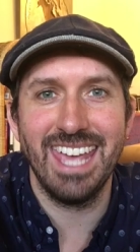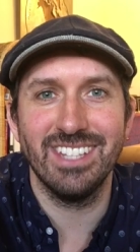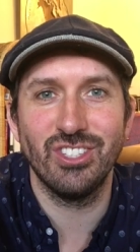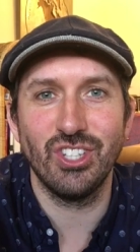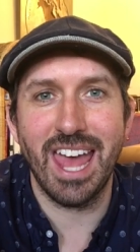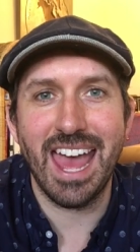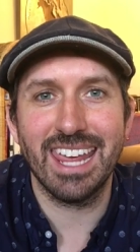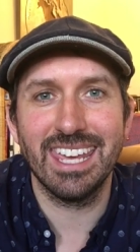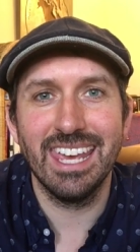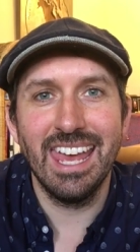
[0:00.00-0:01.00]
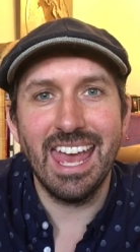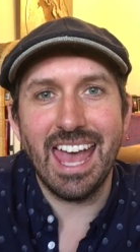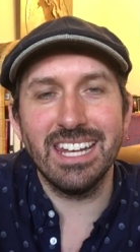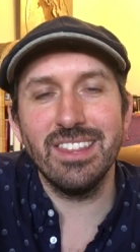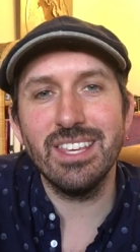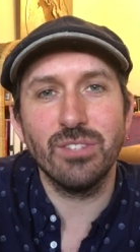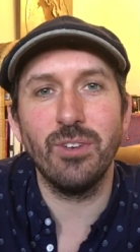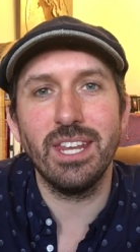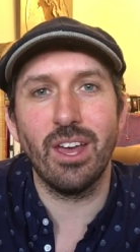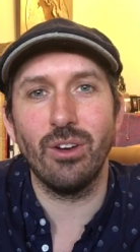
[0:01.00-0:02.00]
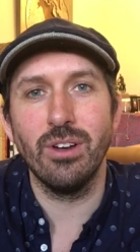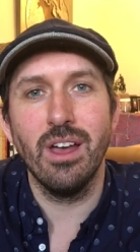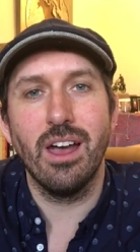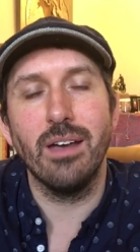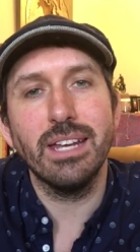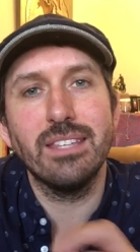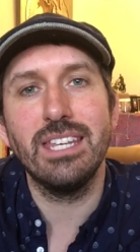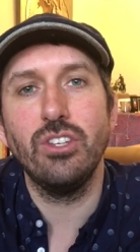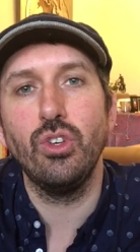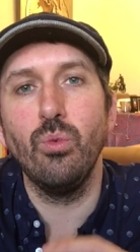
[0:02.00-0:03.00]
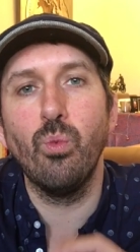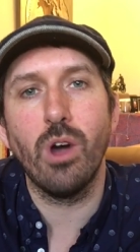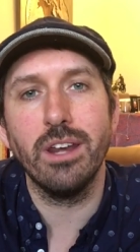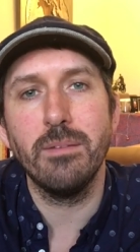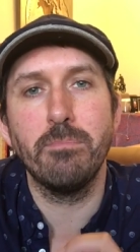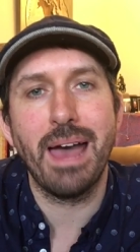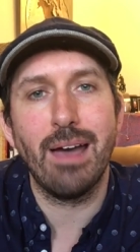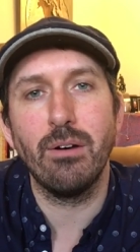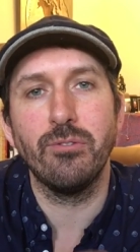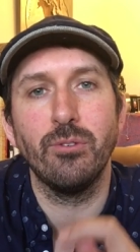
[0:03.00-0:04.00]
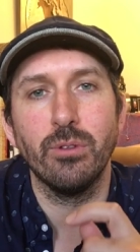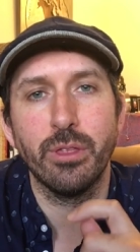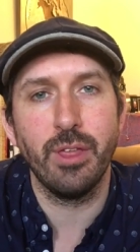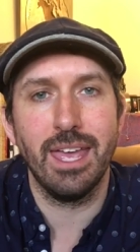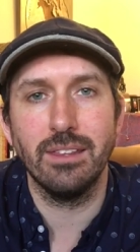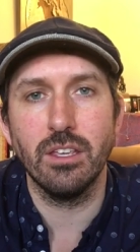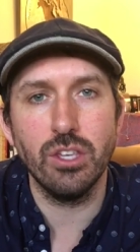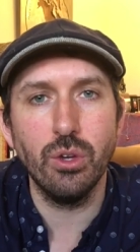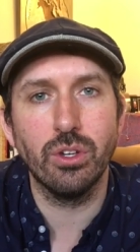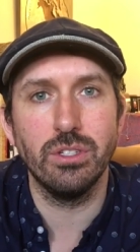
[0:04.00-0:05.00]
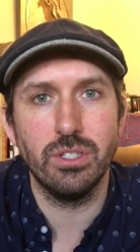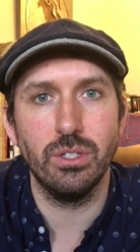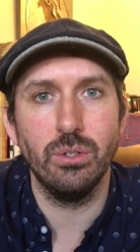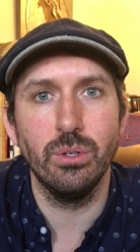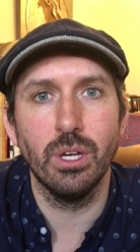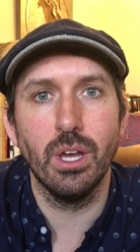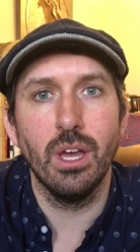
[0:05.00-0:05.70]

It's Jack, and in this video I'm going to teach you one powerful thing that you can do